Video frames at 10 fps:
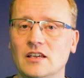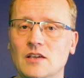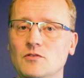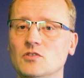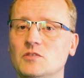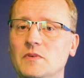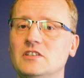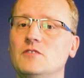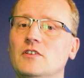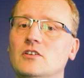give you
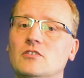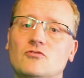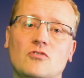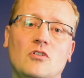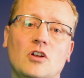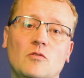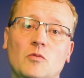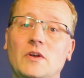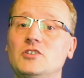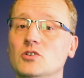specific control over
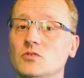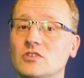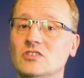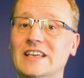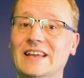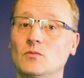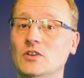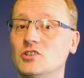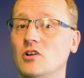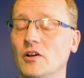which users get
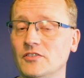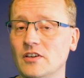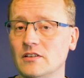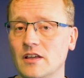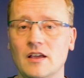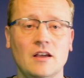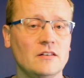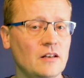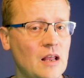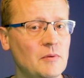which content,
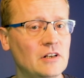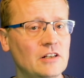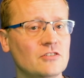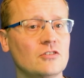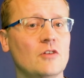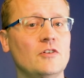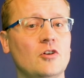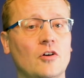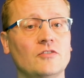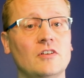dynamically serving
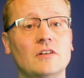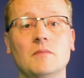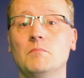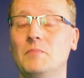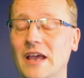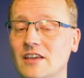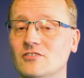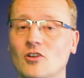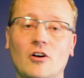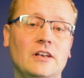content
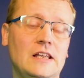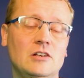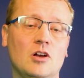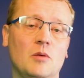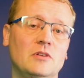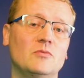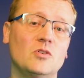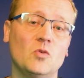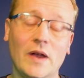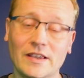based on incoming
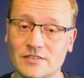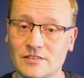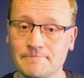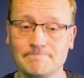requests.